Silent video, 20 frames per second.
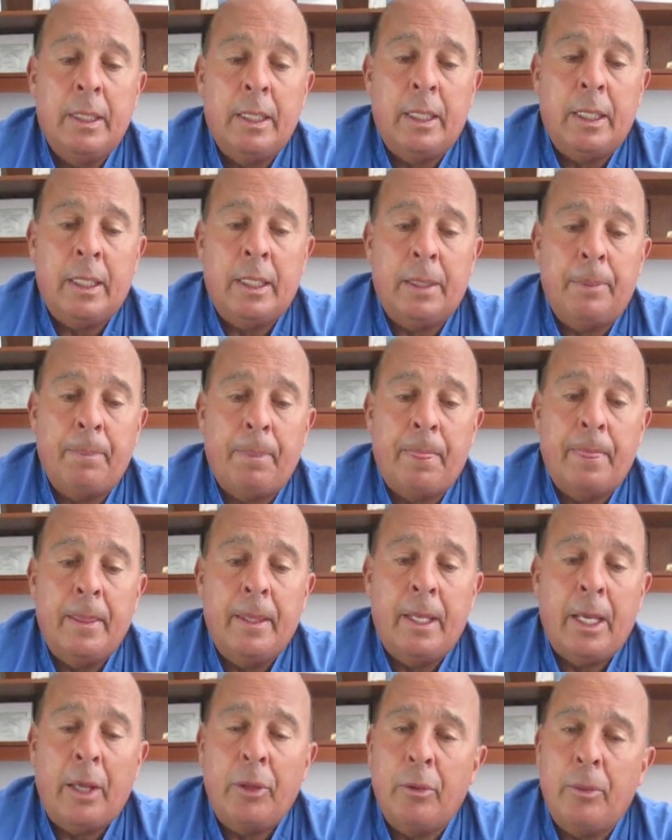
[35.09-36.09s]
Um,
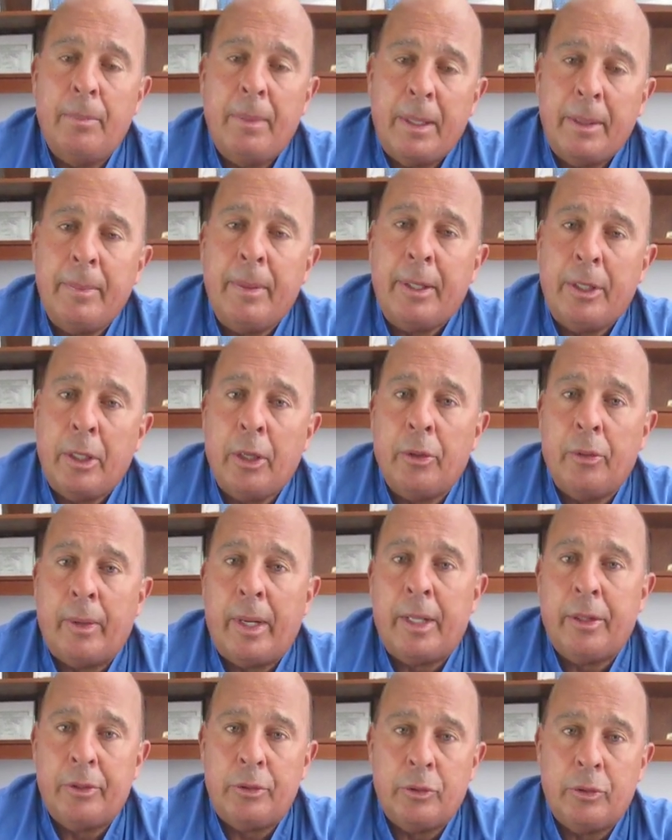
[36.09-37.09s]
and there are many, many other
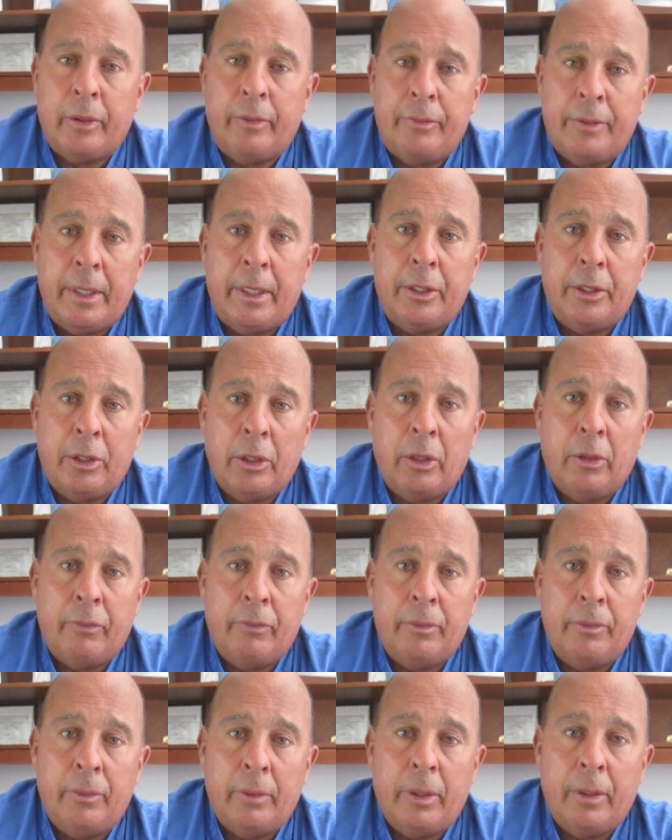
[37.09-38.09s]
athletes who I've taken care of
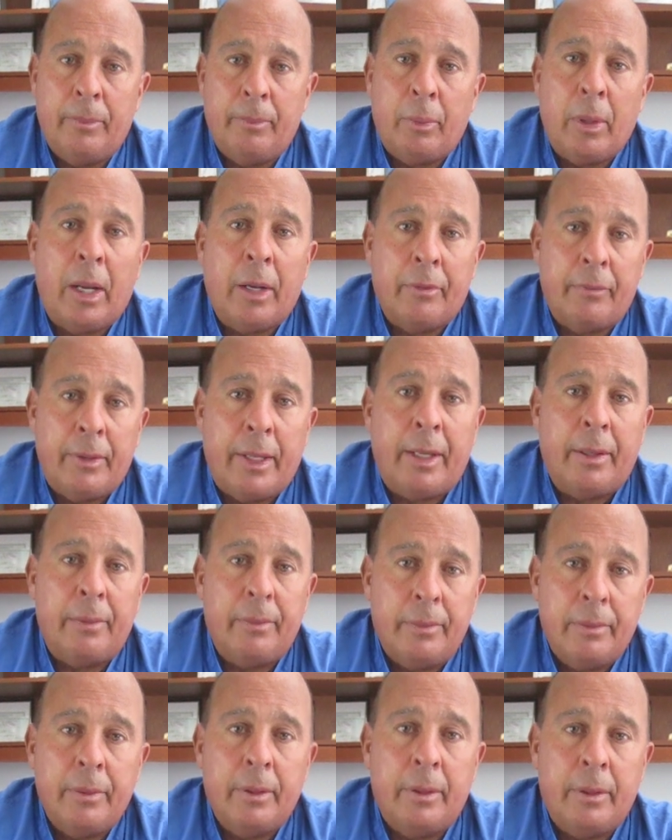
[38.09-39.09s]
and, and proud of that
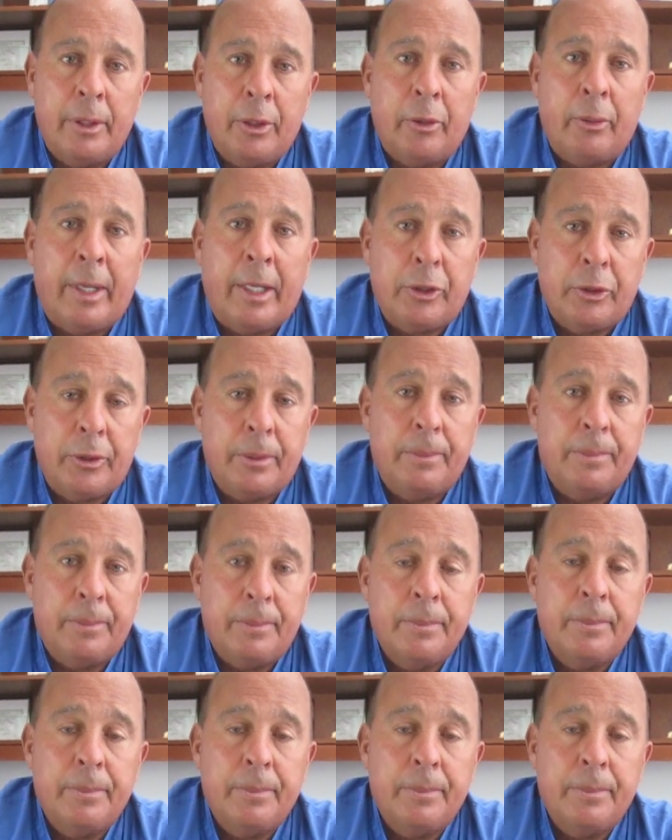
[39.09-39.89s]
uh, interaction.